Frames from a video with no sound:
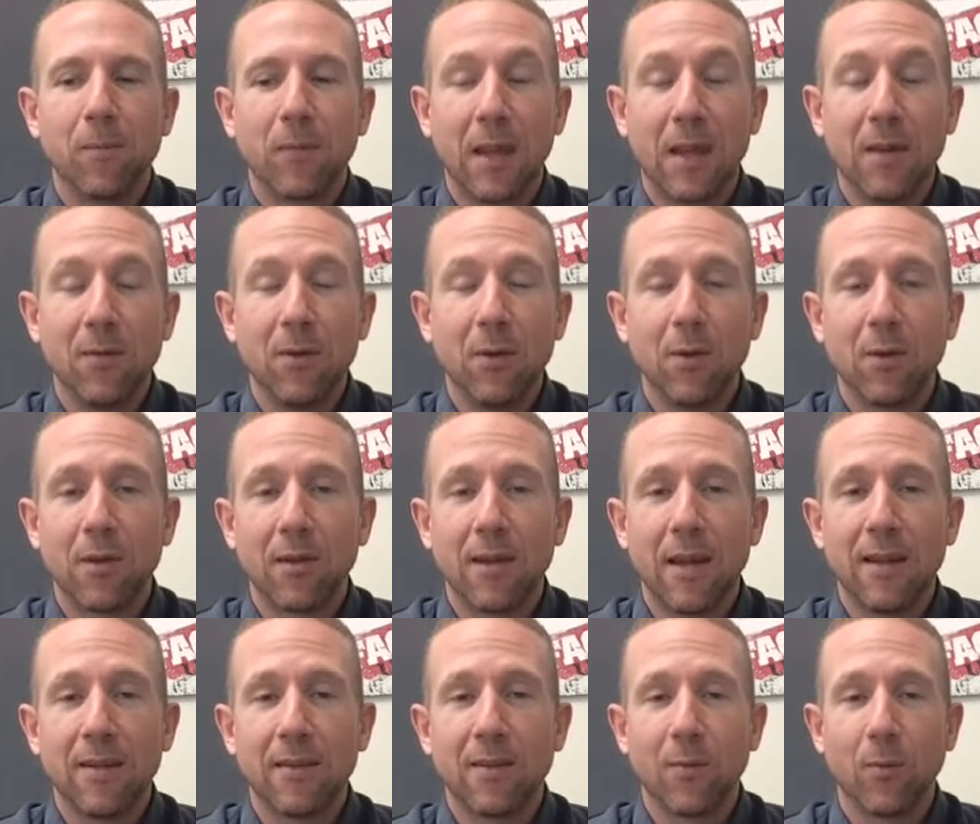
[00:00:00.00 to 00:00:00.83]
give you a
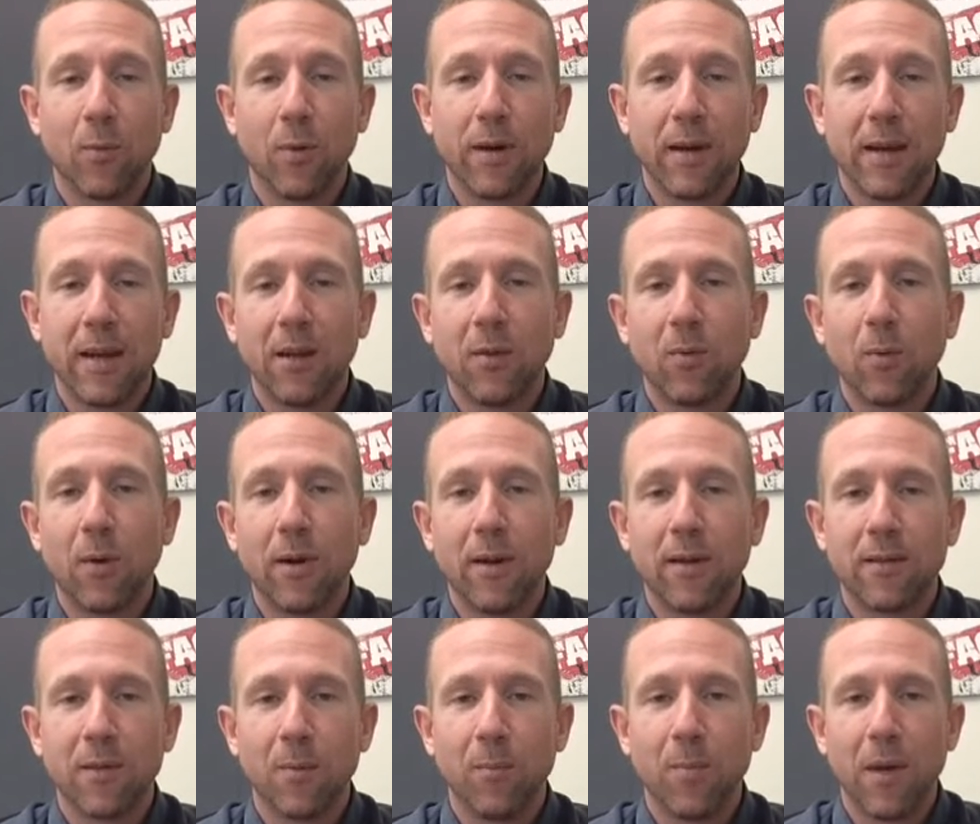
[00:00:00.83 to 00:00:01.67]
sense of what each
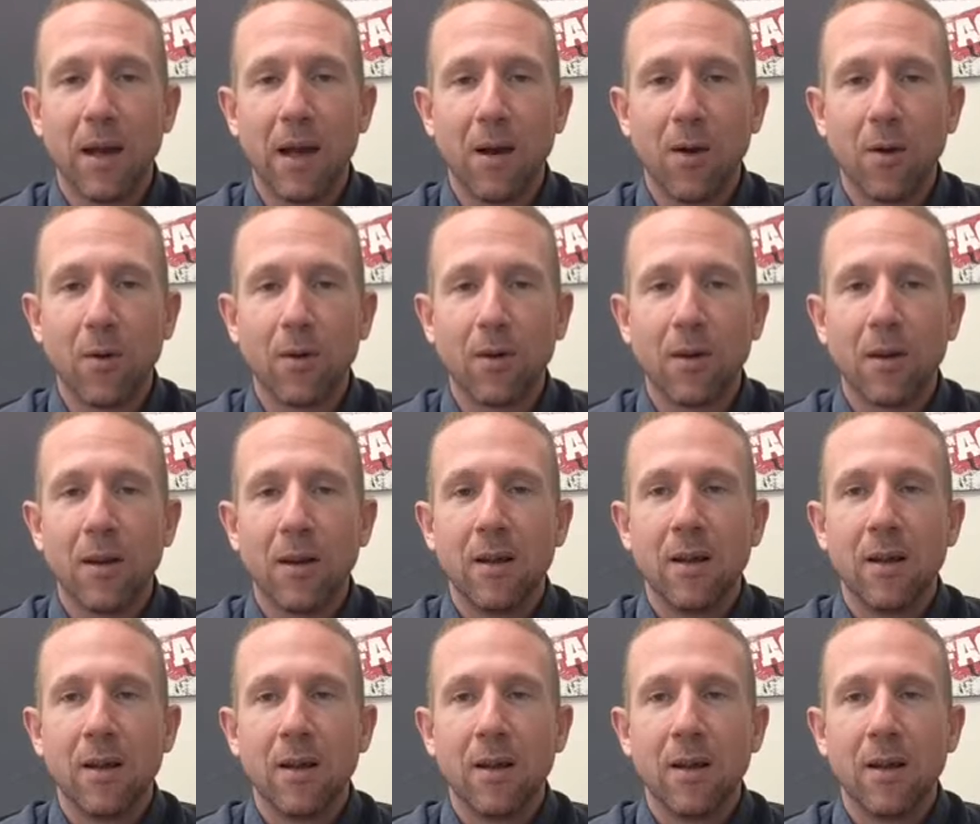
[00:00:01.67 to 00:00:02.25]
one is about,